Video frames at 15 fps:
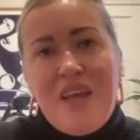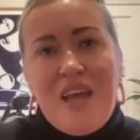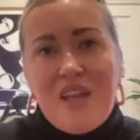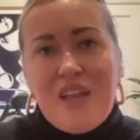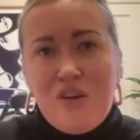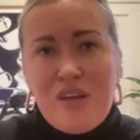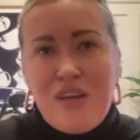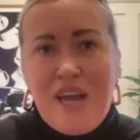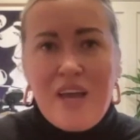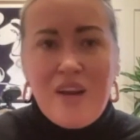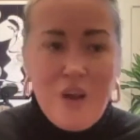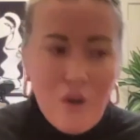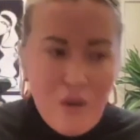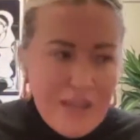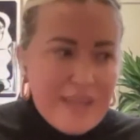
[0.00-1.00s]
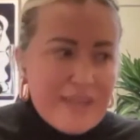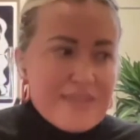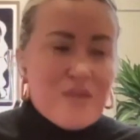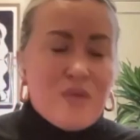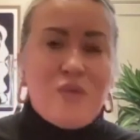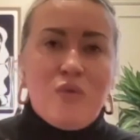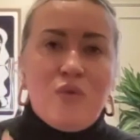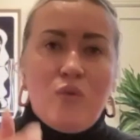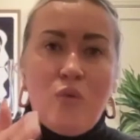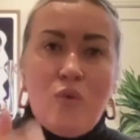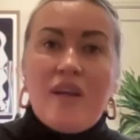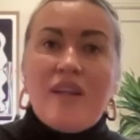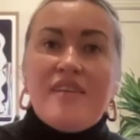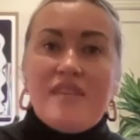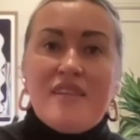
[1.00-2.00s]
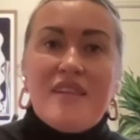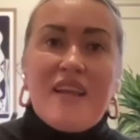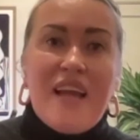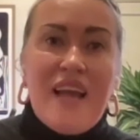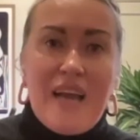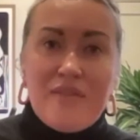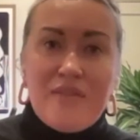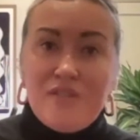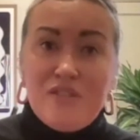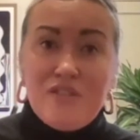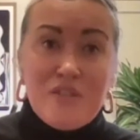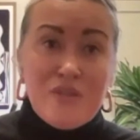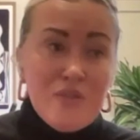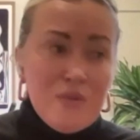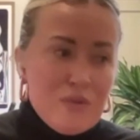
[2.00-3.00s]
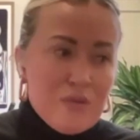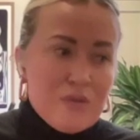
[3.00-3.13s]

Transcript: and look at, okay, so what is it that I have to do?